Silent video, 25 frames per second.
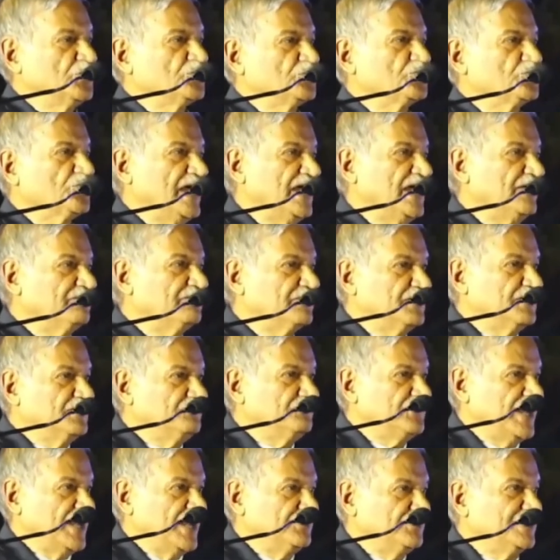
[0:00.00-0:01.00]
So every
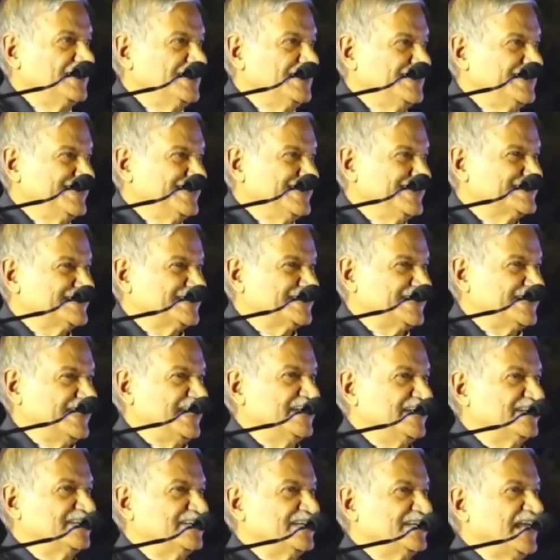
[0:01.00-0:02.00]
family in a
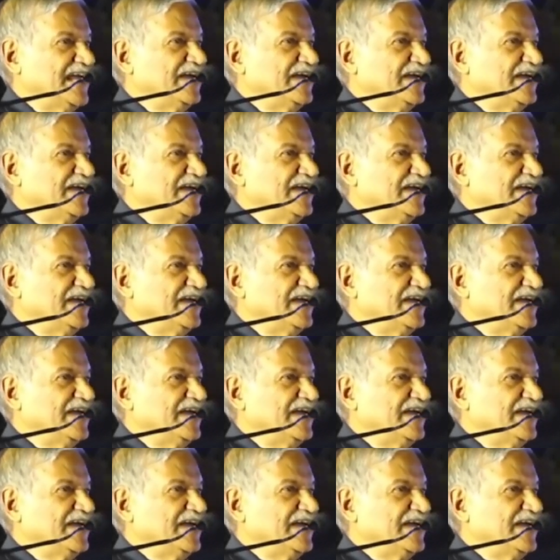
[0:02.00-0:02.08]
state,